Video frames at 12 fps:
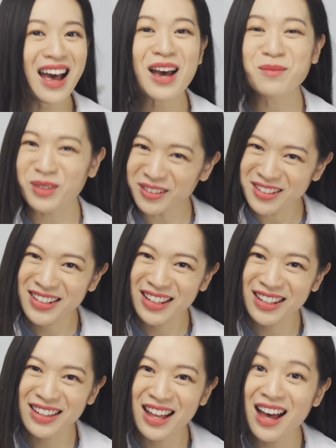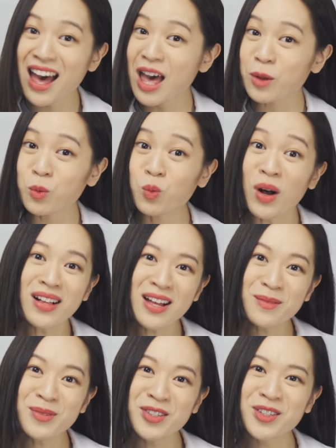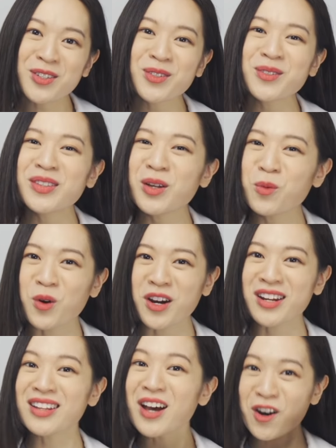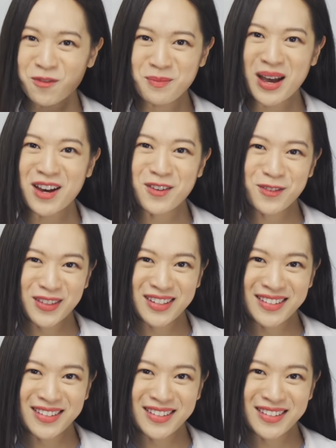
I'm Dr. Kayla, and welcome to the Word of Mouth.